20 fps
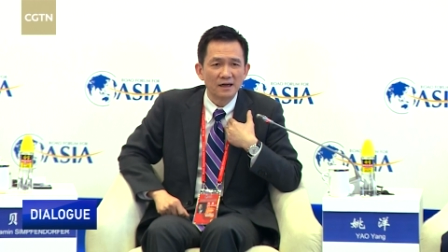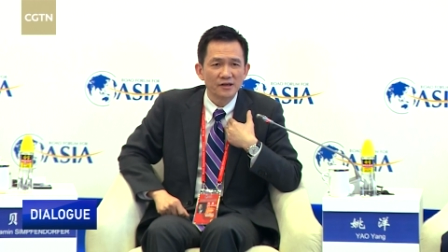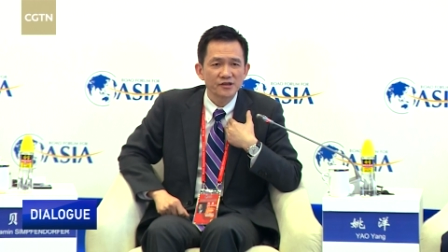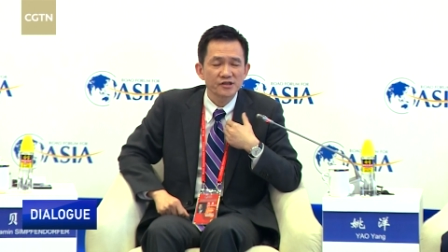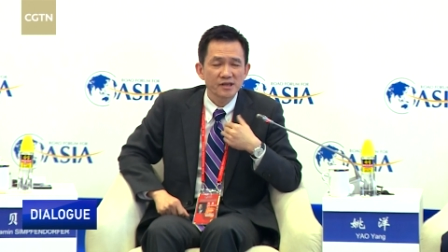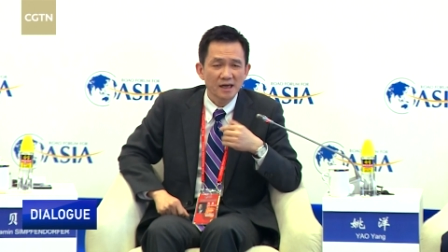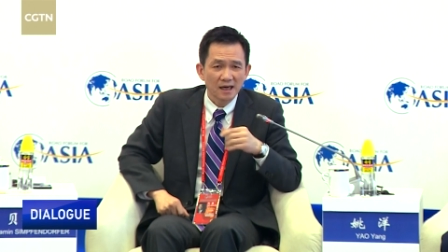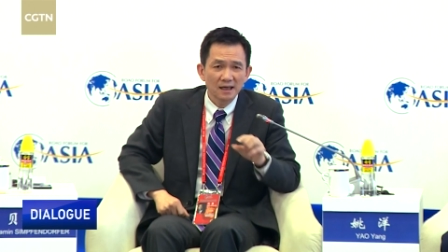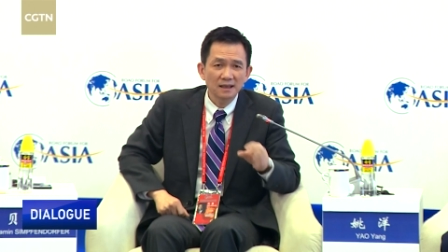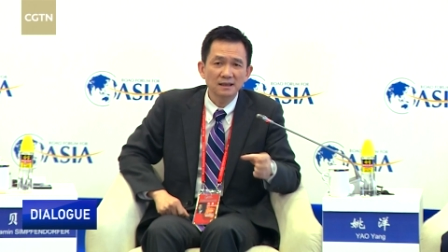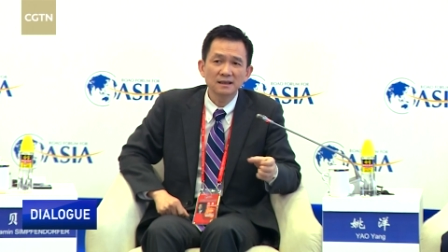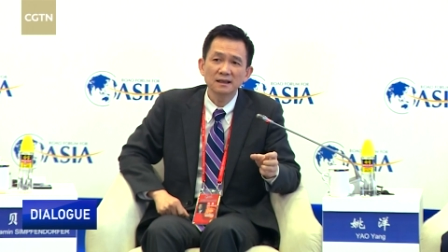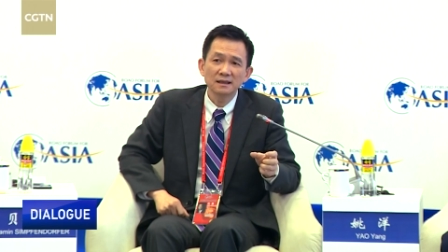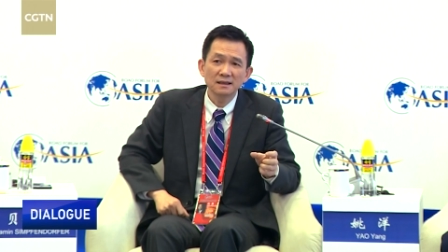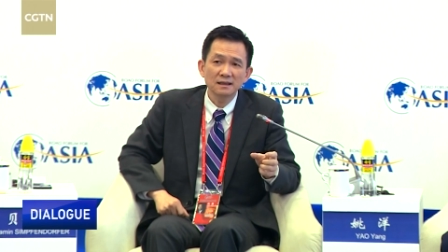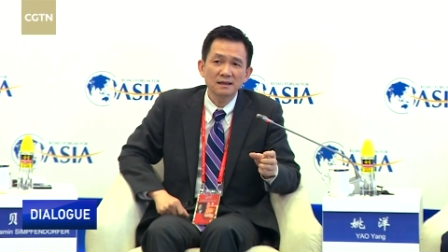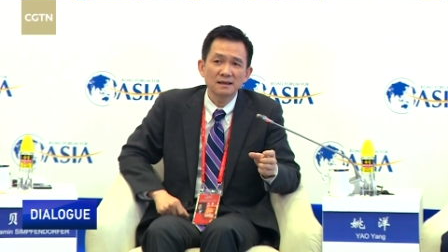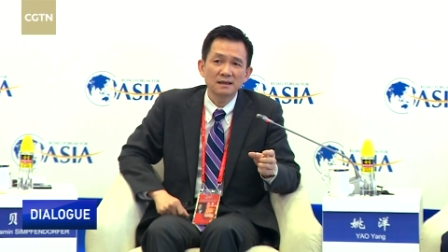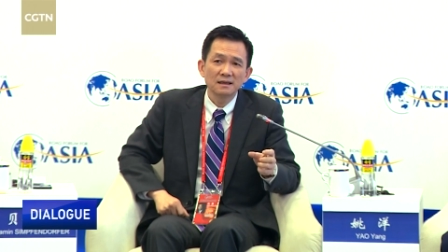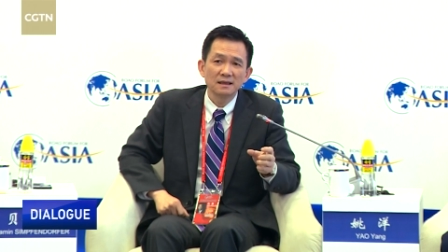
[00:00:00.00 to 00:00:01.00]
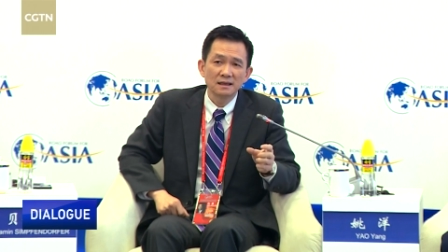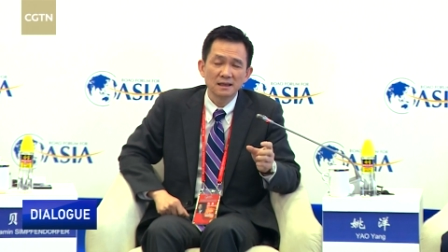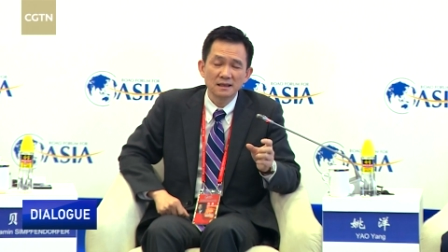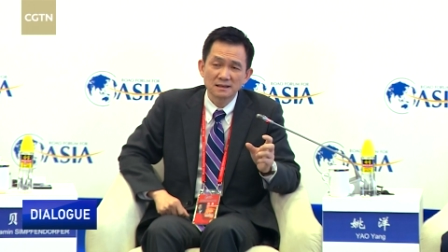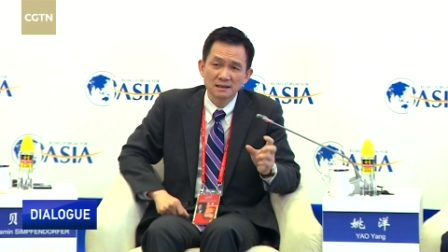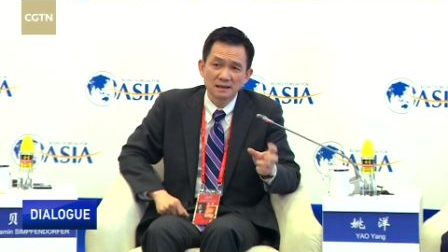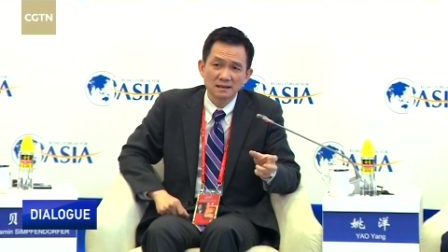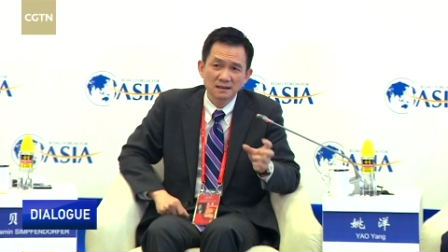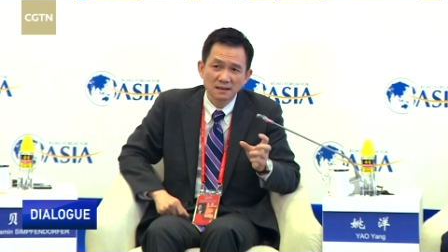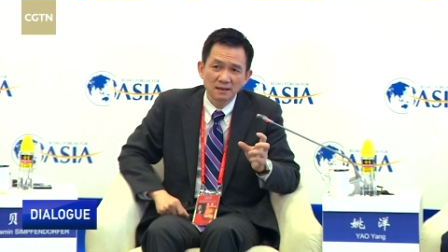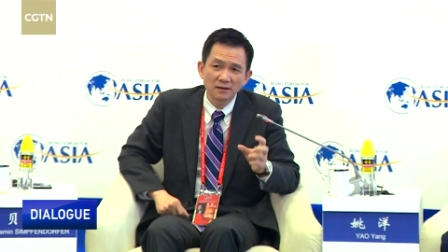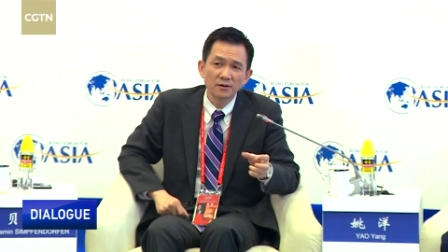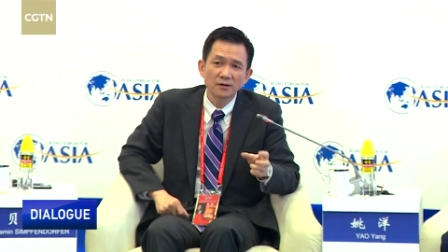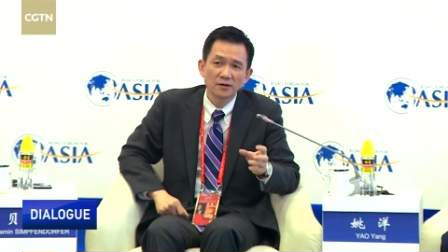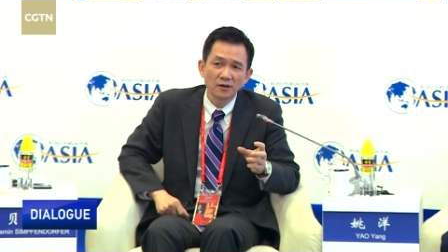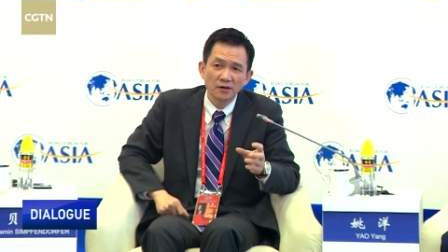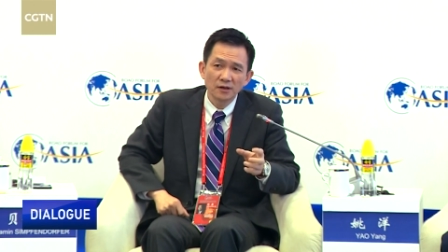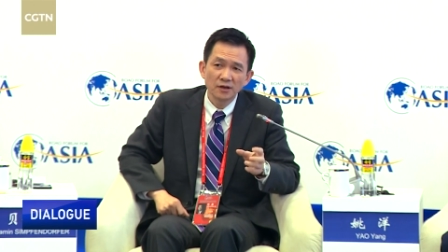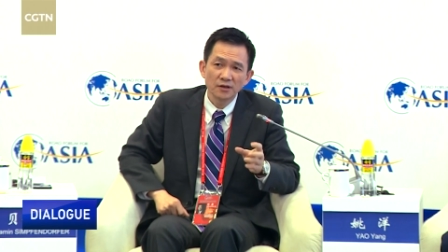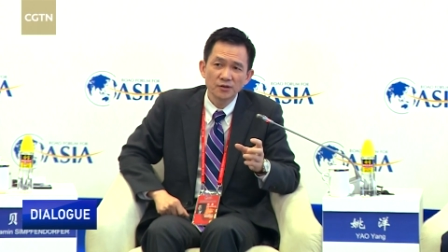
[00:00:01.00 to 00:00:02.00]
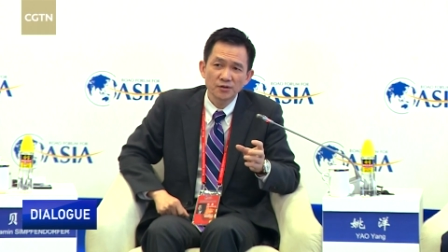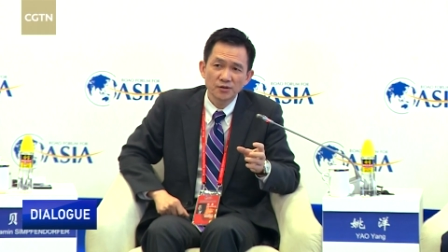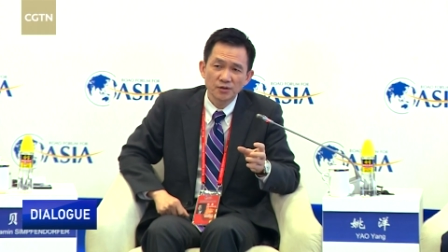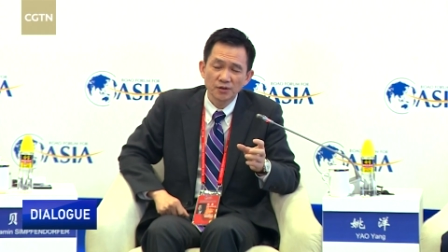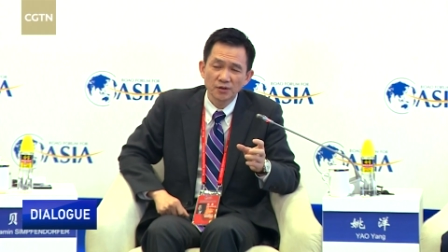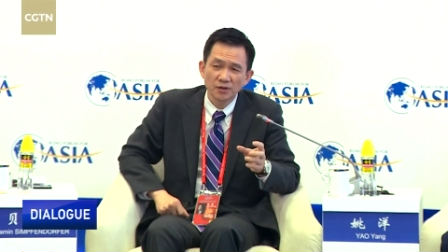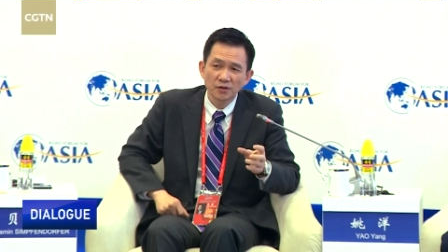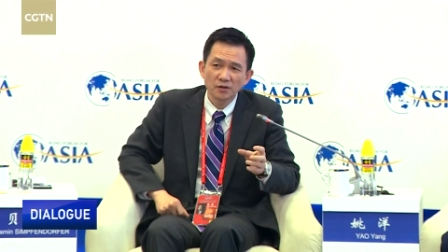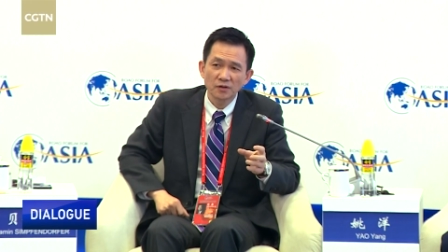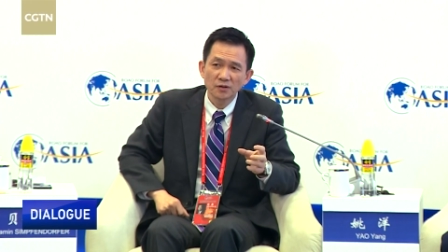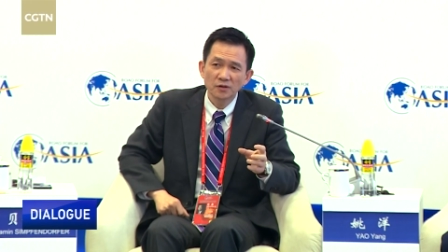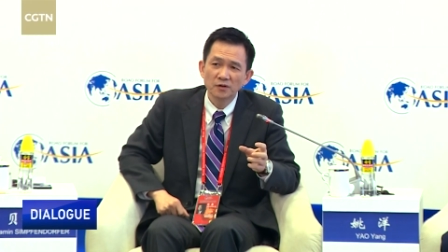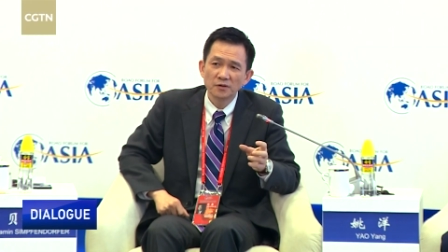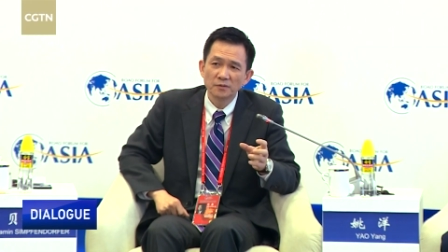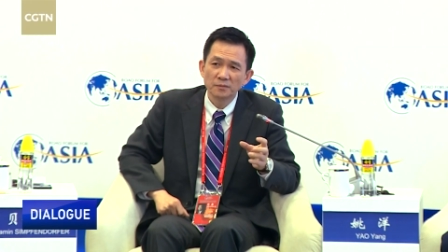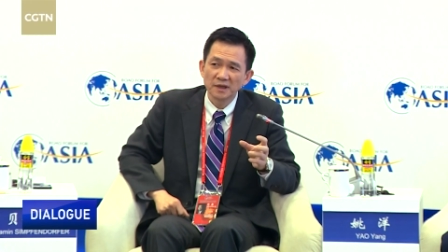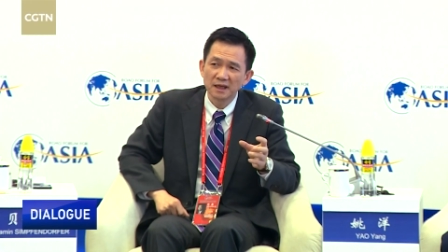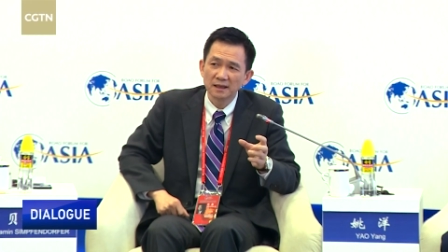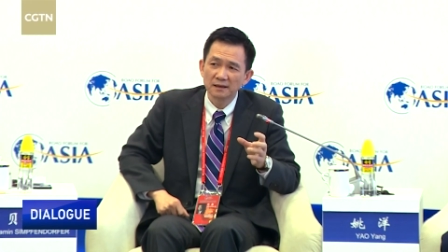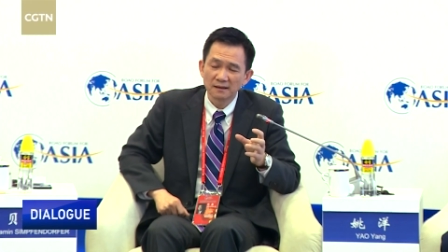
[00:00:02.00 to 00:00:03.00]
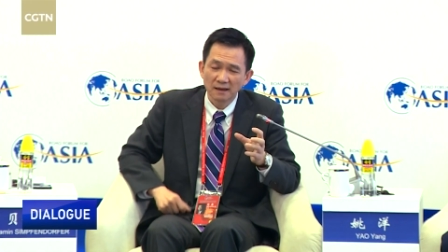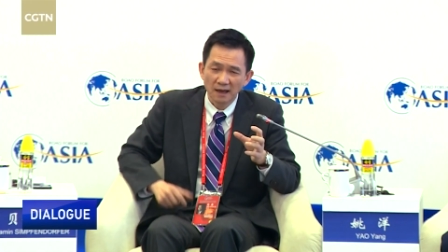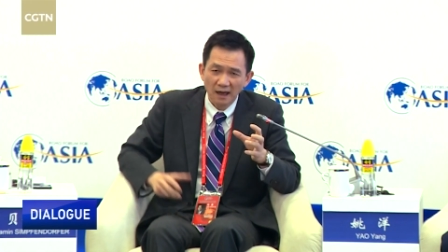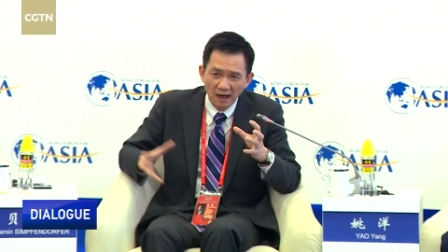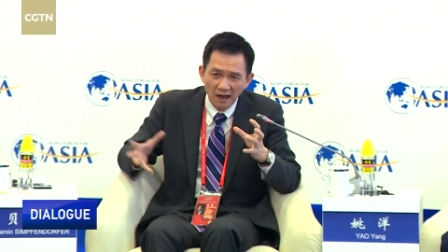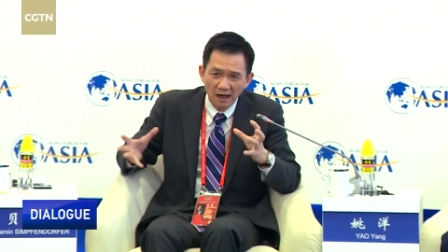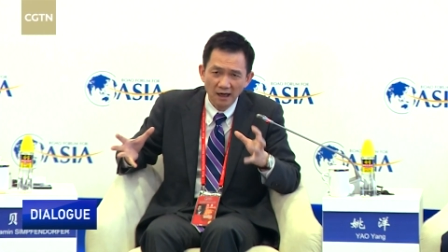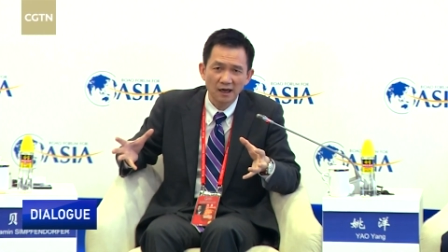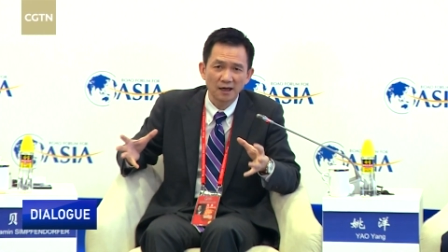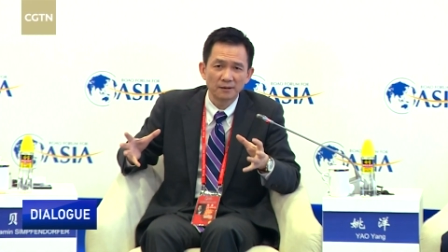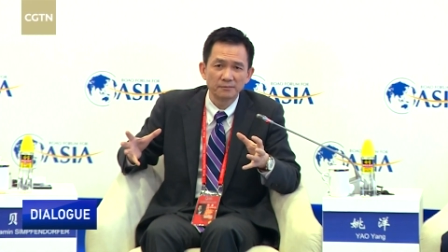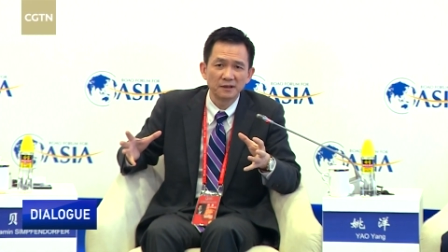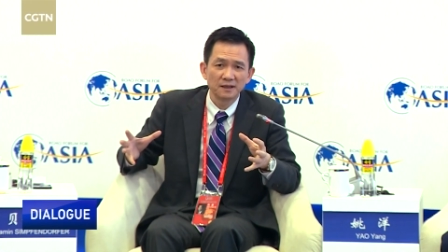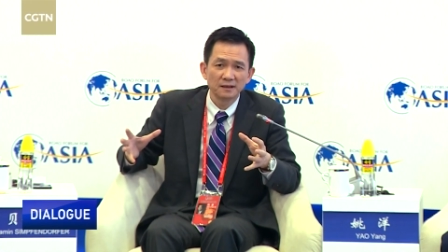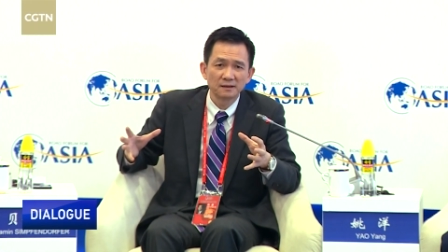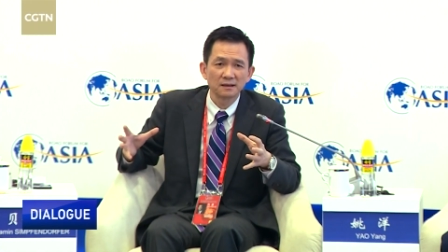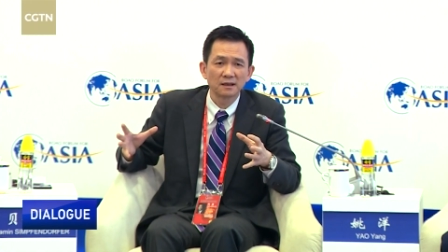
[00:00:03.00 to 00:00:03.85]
China is still going to be the hub,